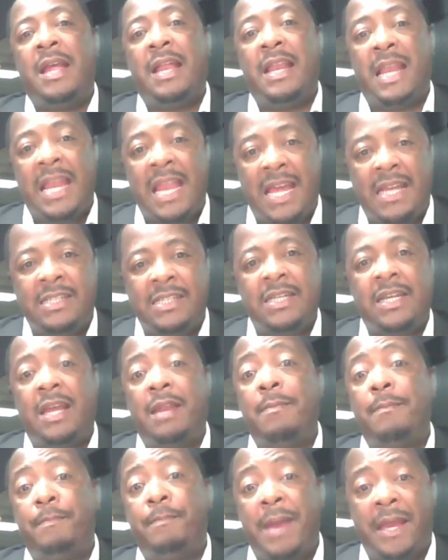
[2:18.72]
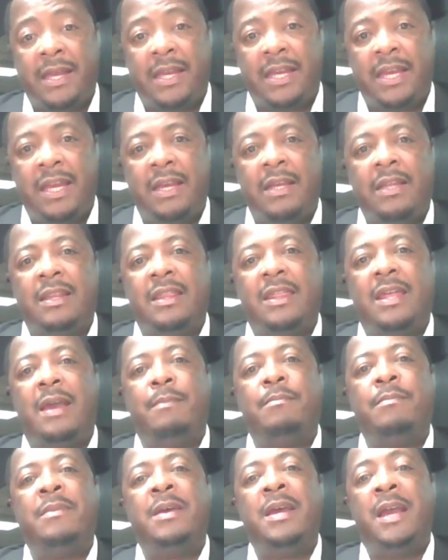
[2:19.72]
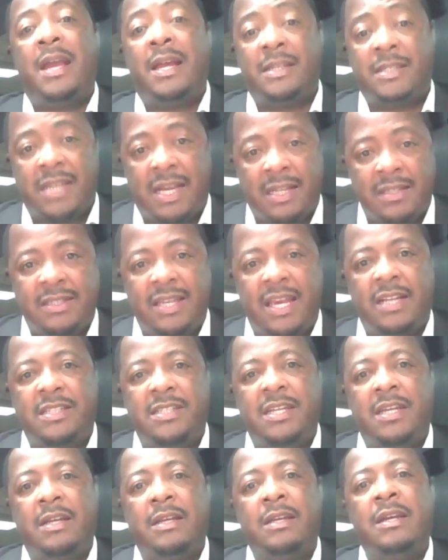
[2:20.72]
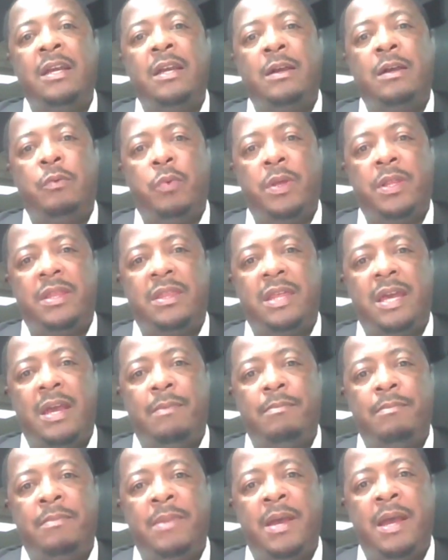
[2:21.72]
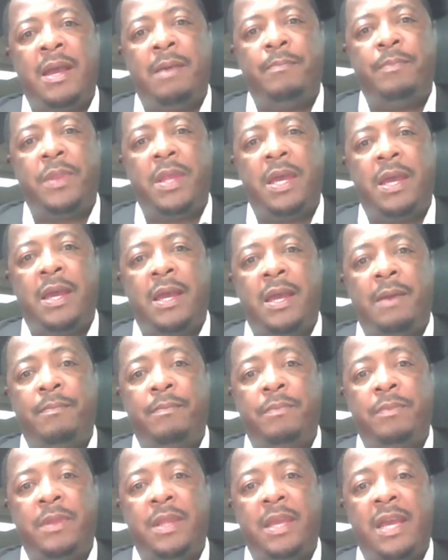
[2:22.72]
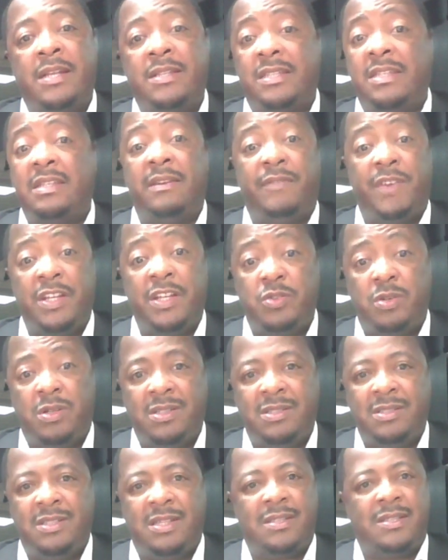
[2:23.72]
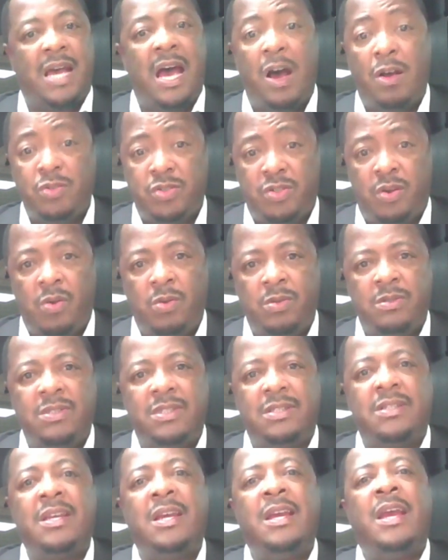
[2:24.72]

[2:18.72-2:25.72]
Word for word: lending and banking them and transacting with them um, as individuals, as households,